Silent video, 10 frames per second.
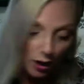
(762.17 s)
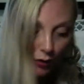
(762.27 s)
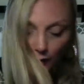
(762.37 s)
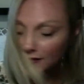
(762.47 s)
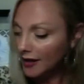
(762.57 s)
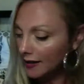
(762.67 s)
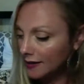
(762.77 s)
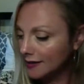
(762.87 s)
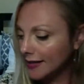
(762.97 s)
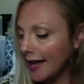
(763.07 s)
What the heck
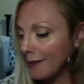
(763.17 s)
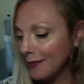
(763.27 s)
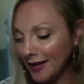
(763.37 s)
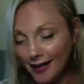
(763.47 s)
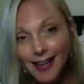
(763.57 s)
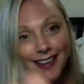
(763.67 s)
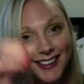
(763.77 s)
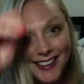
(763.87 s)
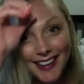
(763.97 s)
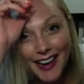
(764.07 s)
does that mean?
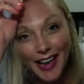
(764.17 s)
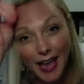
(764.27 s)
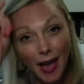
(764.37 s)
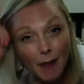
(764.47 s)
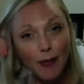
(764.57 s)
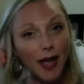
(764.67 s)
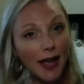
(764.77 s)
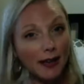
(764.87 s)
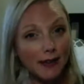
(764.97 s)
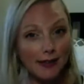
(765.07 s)

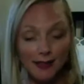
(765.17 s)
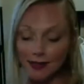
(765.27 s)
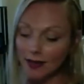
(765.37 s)
Impasse?